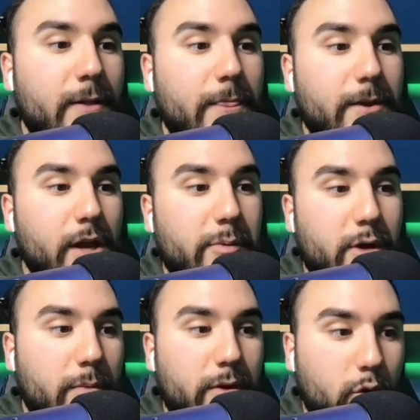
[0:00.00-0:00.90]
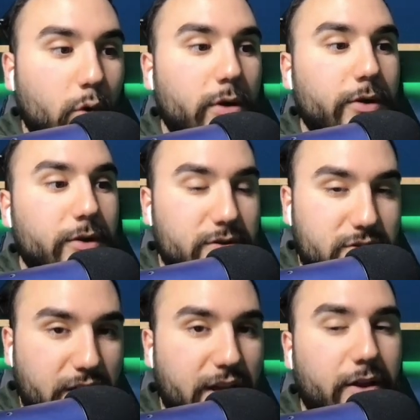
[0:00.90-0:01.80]
the upcoming quarter
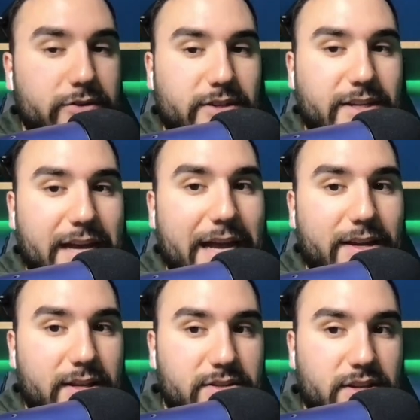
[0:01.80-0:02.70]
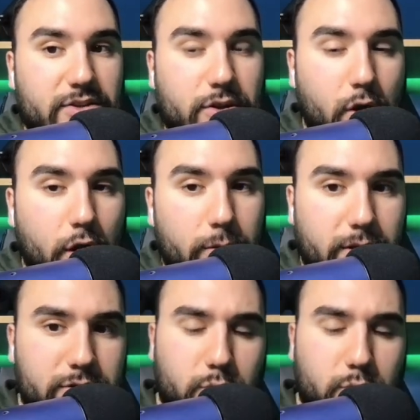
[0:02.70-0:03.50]
sales guidance is garbage.